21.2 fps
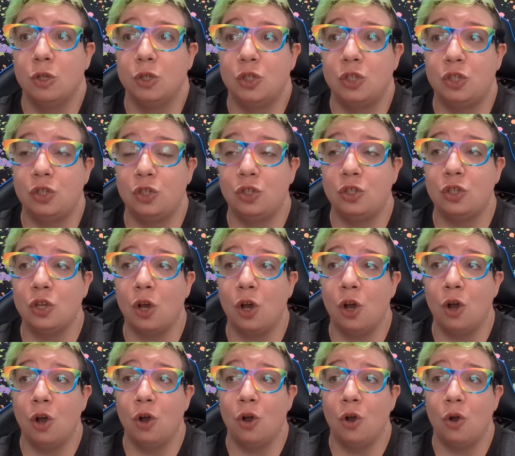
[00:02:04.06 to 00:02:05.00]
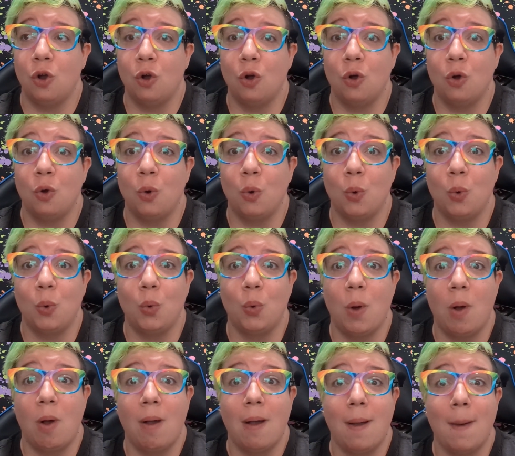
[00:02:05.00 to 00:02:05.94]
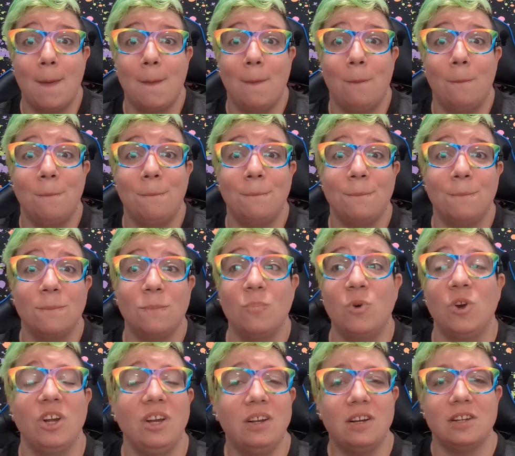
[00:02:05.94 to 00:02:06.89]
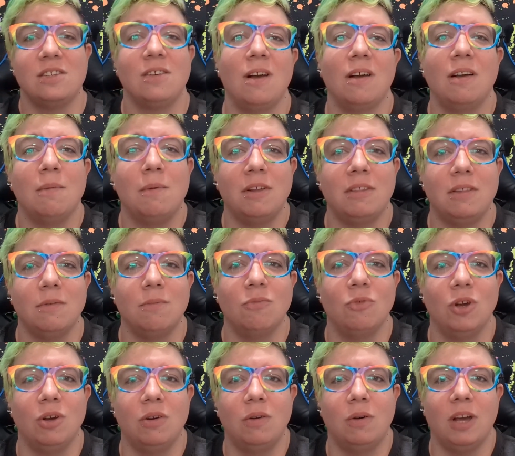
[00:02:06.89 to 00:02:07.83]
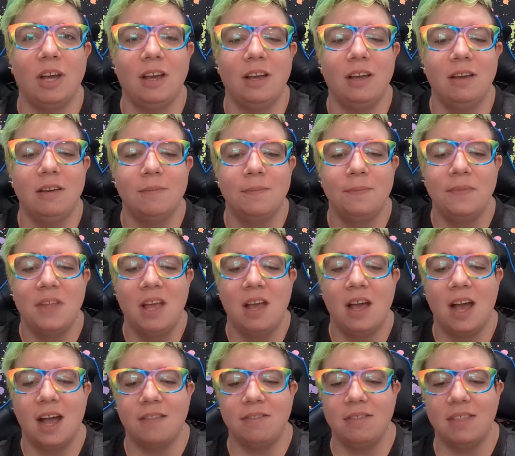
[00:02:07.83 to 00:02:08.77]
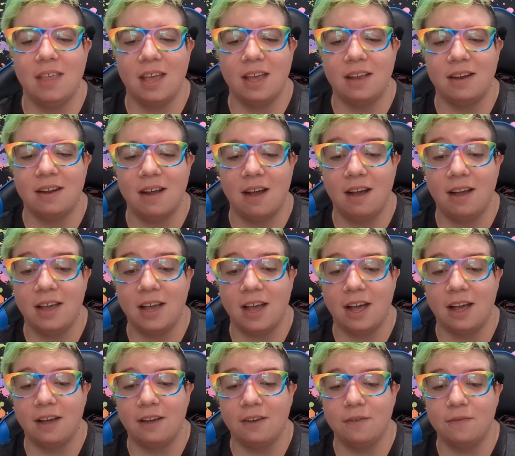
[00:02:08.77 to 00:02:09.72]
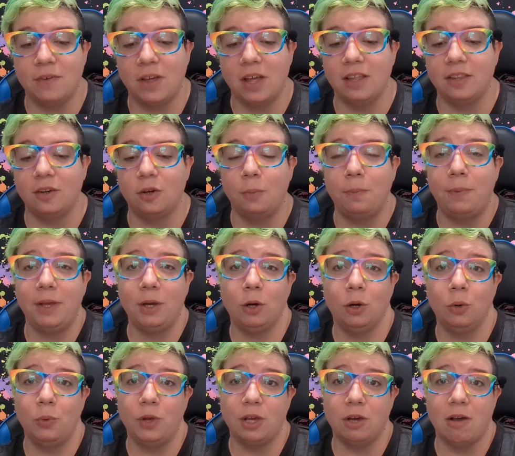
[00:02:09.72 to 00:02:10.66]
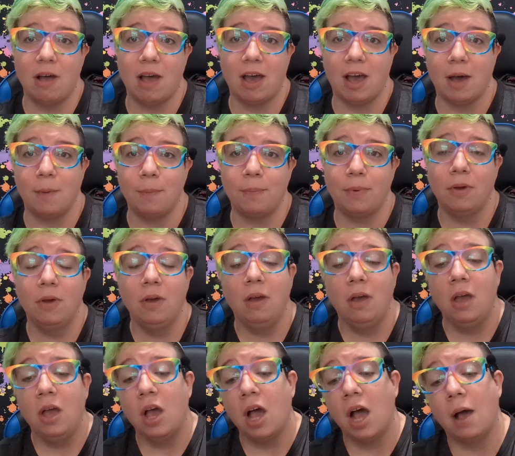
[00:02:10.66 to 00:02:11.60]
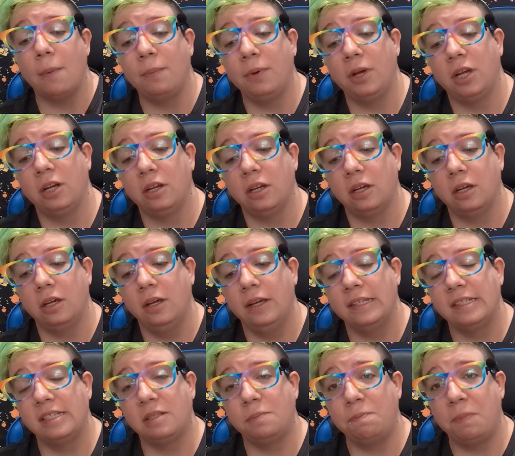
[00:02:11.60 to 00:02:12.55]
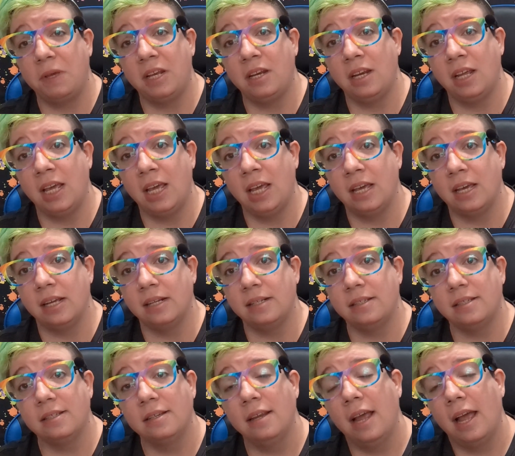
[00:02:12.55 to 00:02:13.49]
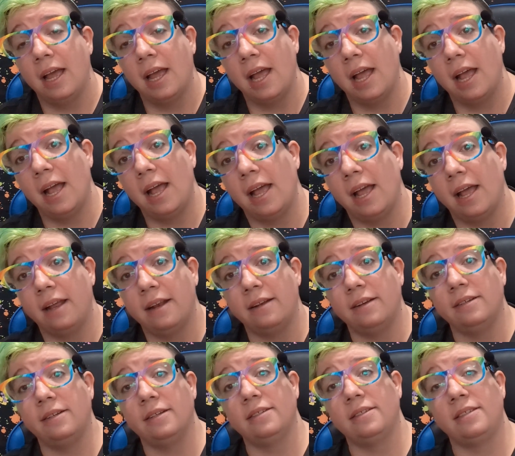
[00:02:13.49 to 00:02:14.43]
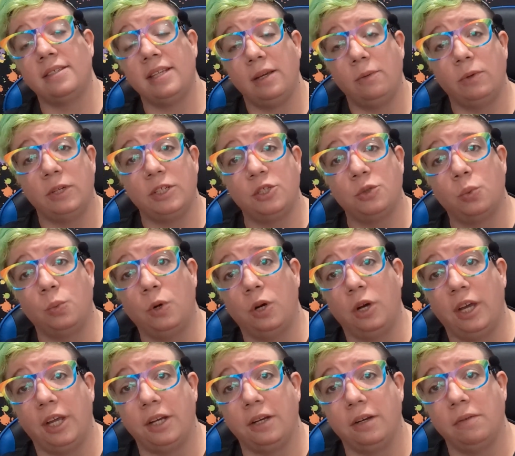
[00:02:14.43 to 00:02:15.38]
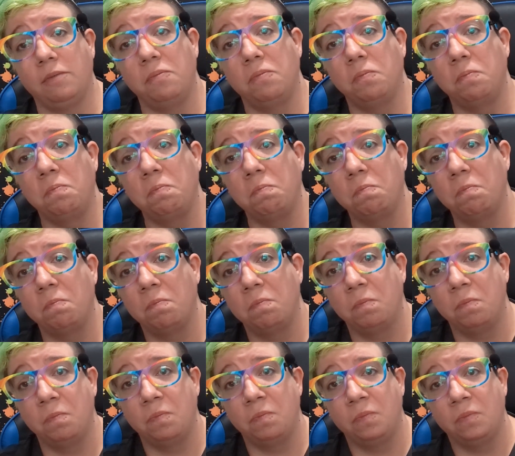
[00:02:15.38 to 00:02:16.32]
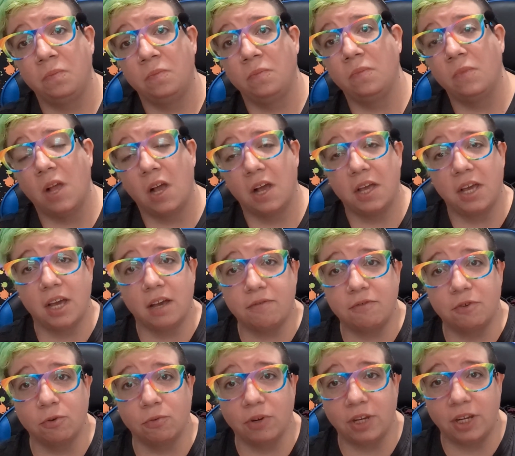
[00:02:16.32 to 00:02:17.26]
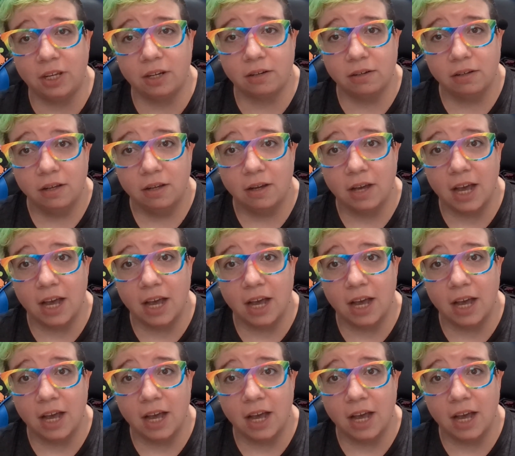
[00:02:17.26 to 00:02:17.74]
So we're going to talk about them real quick. And then I have a little picker wheel app. I'm going to spin it and see which one I have to read.